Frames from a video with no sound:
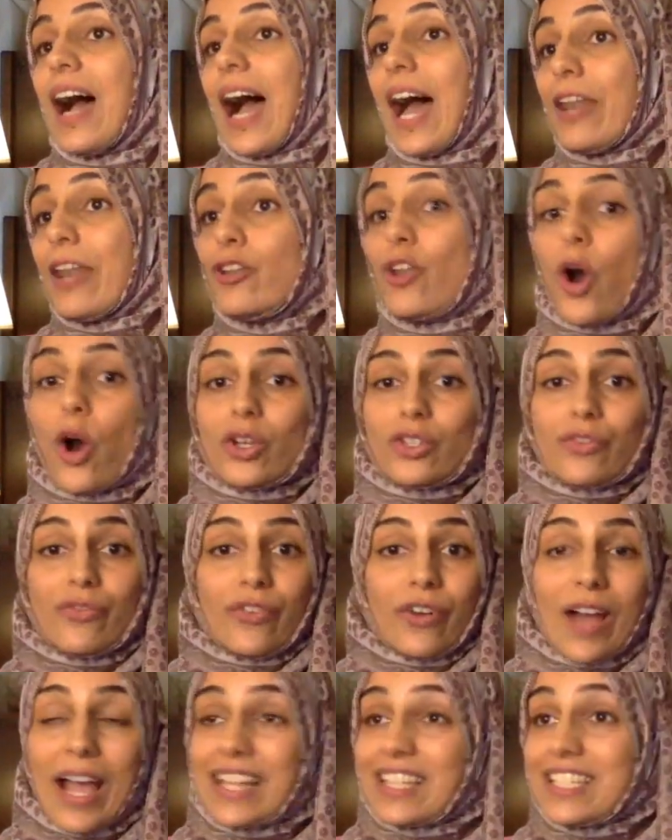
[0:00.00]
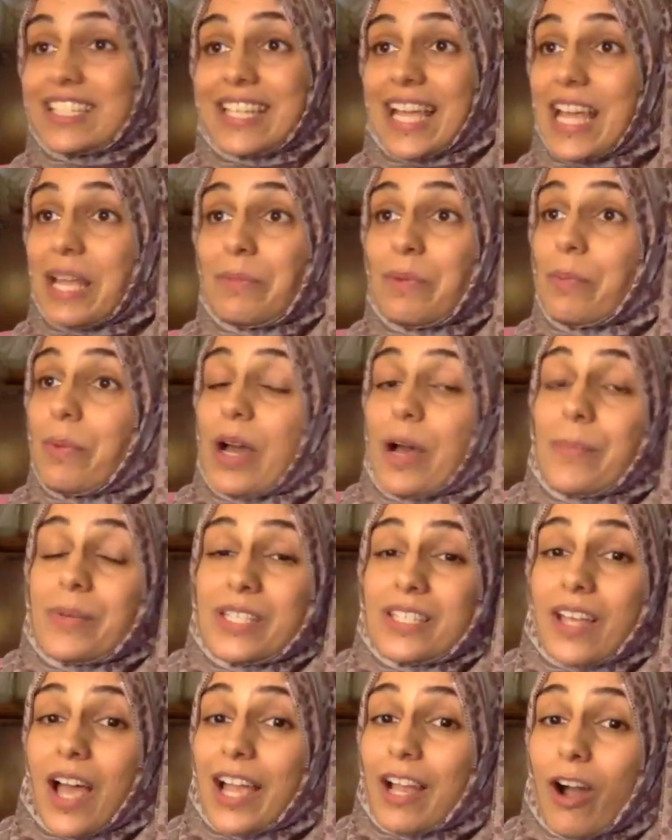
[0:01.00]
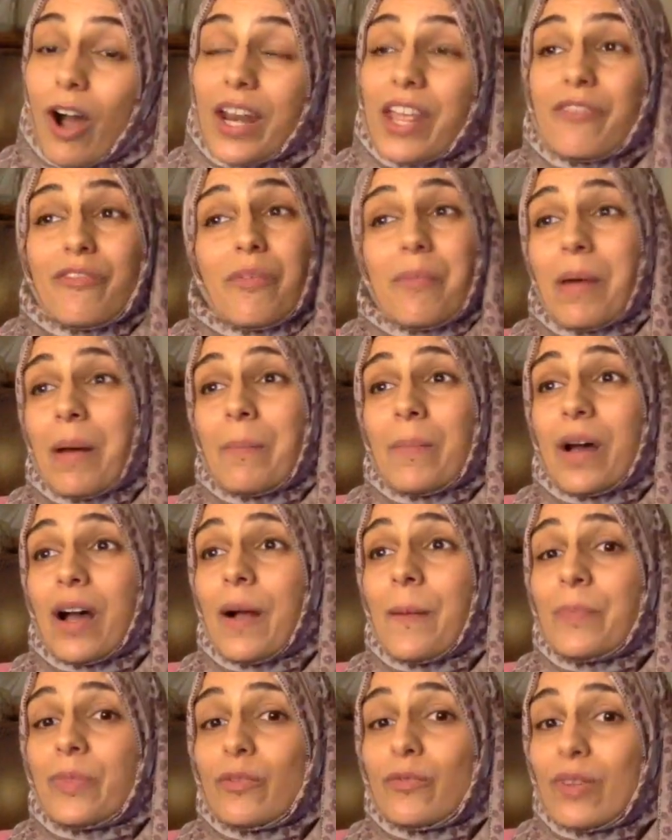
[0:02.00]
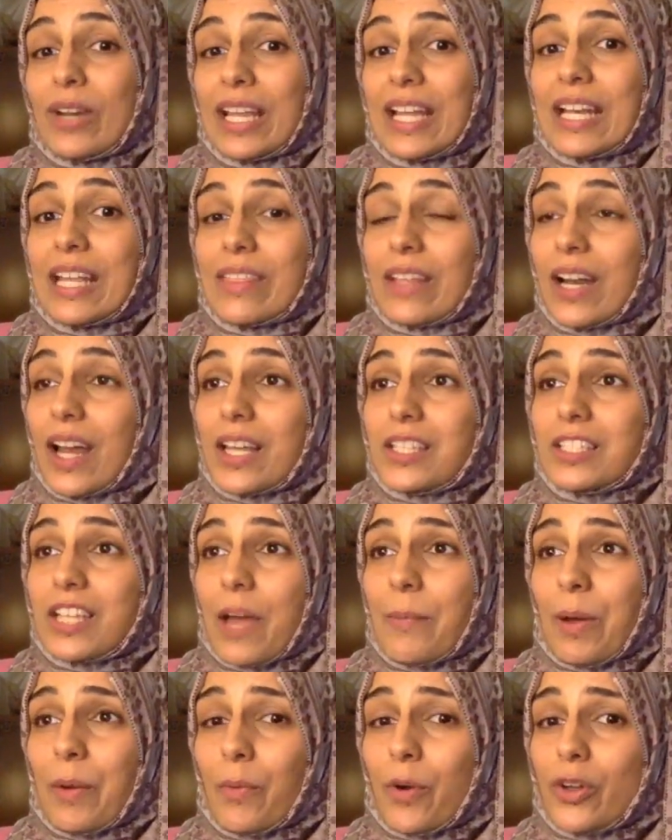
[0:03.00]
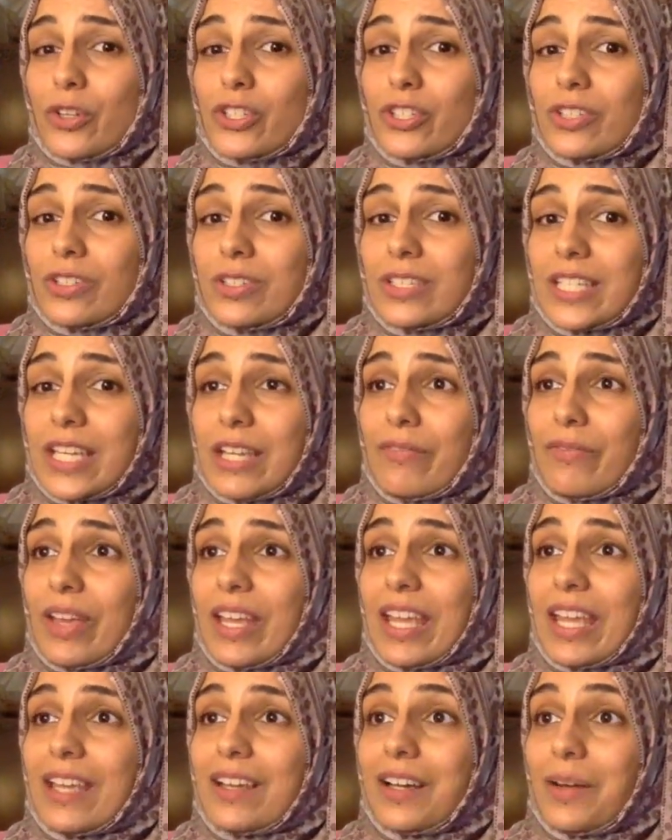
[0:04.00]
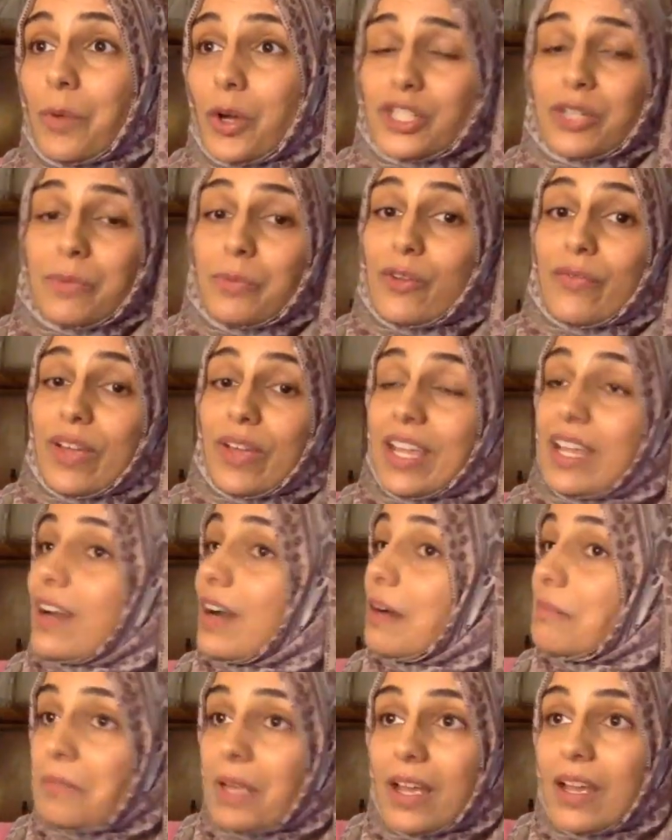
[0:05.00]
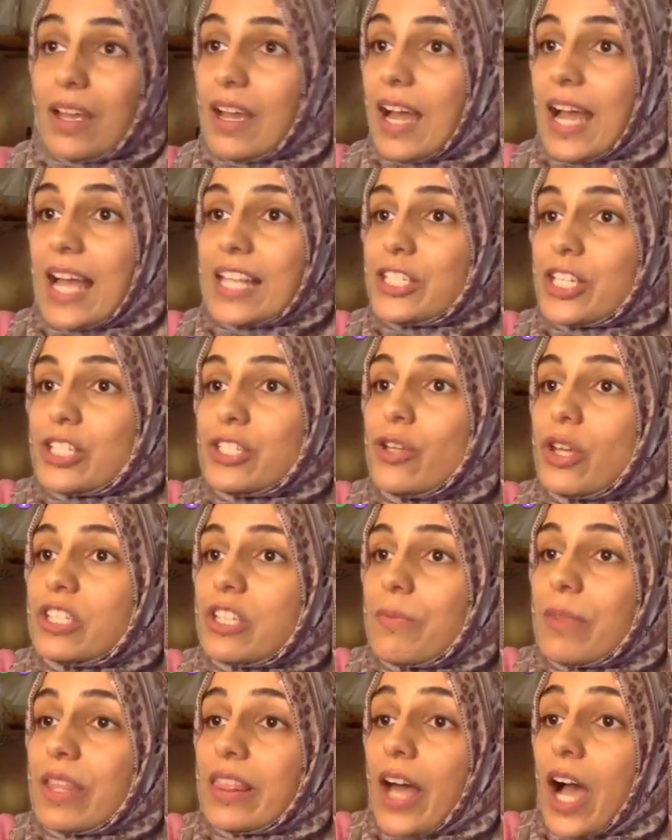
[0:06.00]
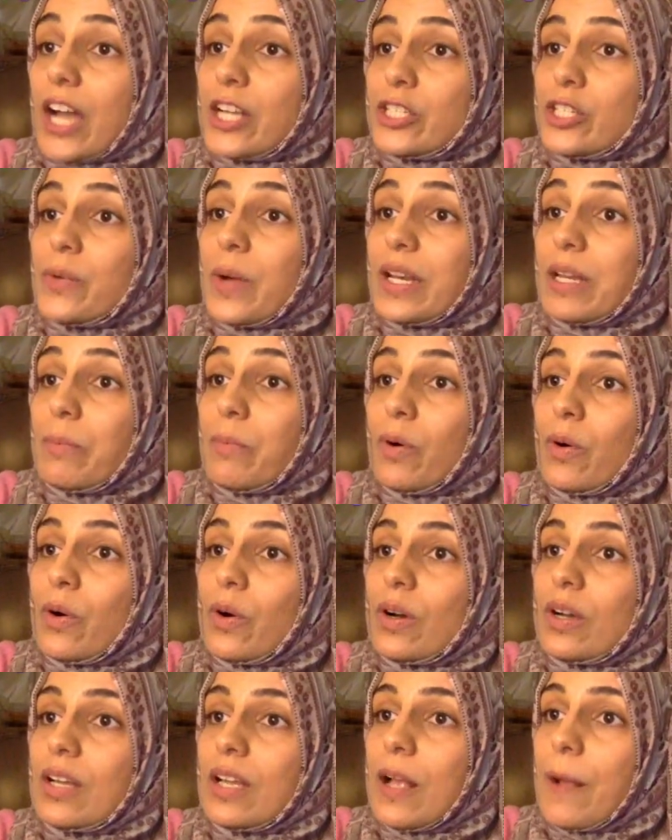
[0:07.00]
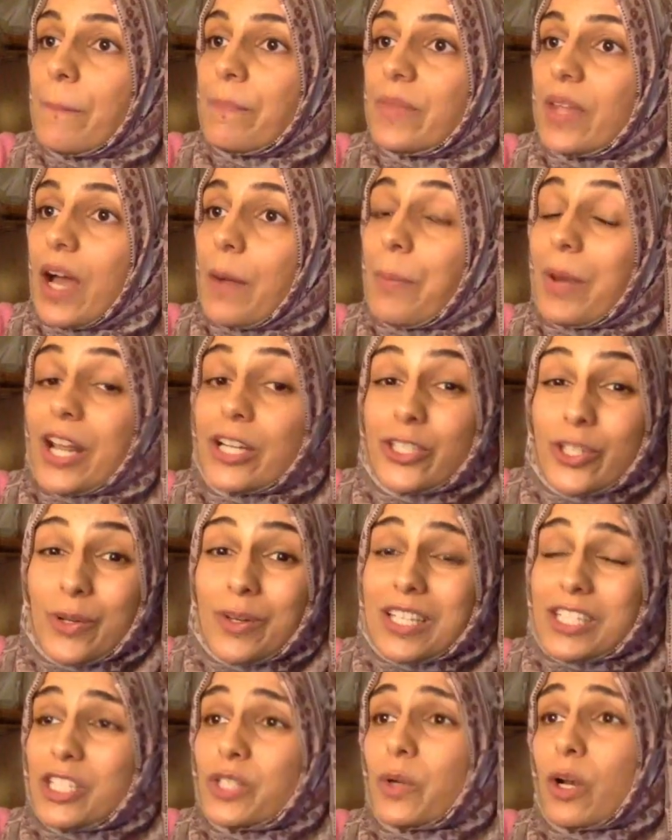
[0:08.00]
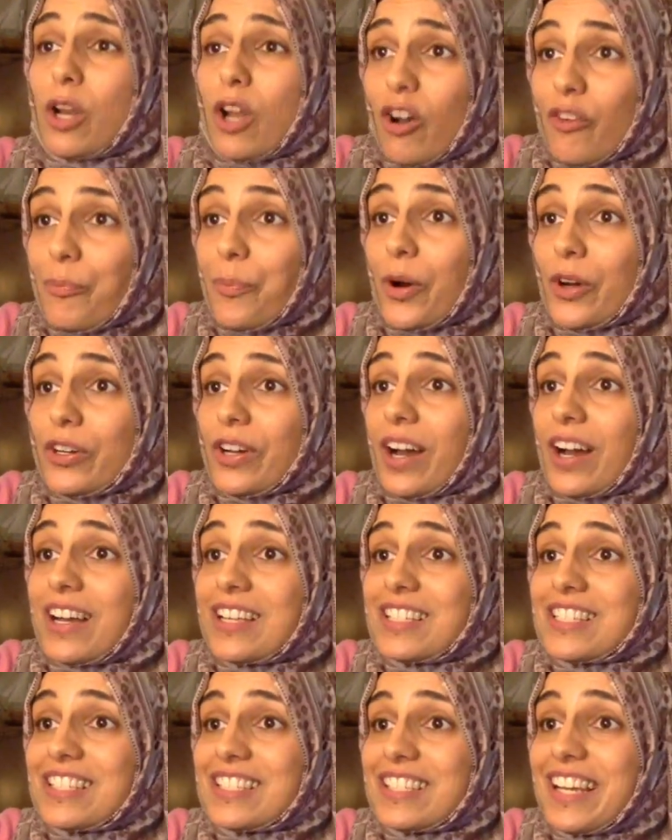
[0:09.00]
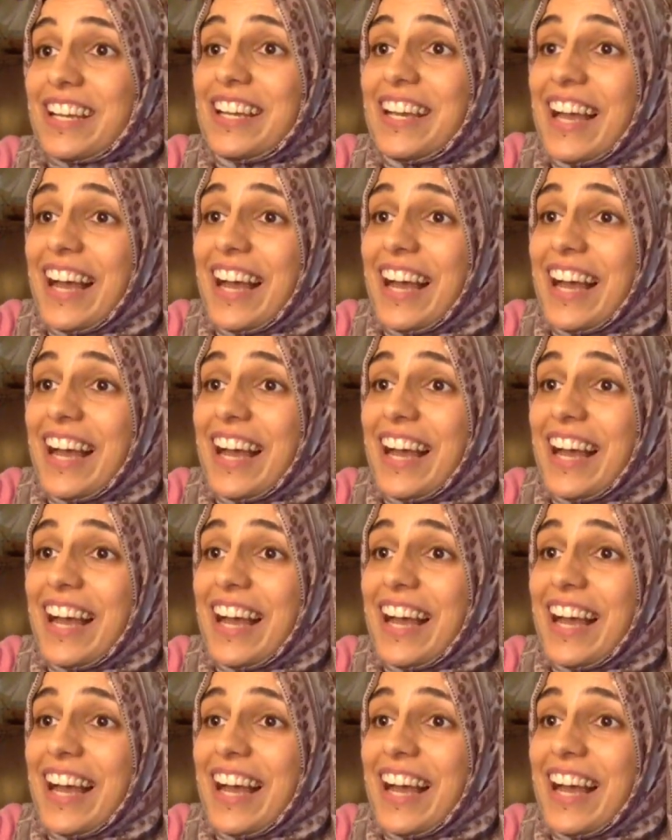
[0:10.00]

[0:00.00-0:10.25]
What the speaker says: and not for entertainment purposes. I can't even remember really the last time I watched TV and watched a movie. It's just not something that I do anymore. But I do listen to a lot of podcasts.